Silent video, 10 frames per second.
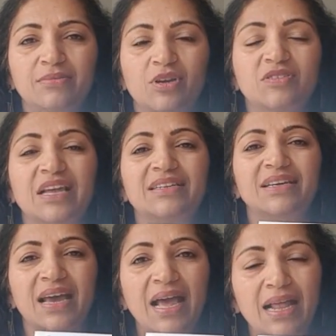because that
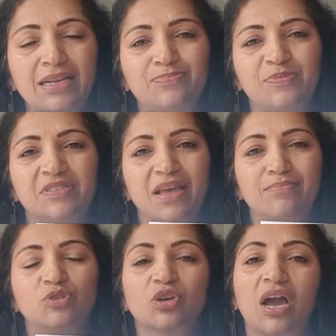helps
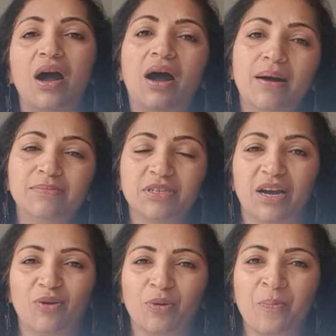them to calm
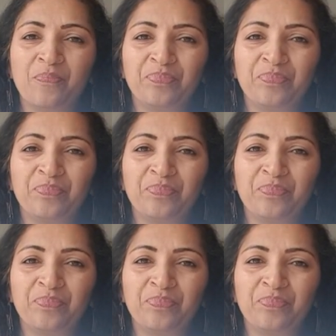down.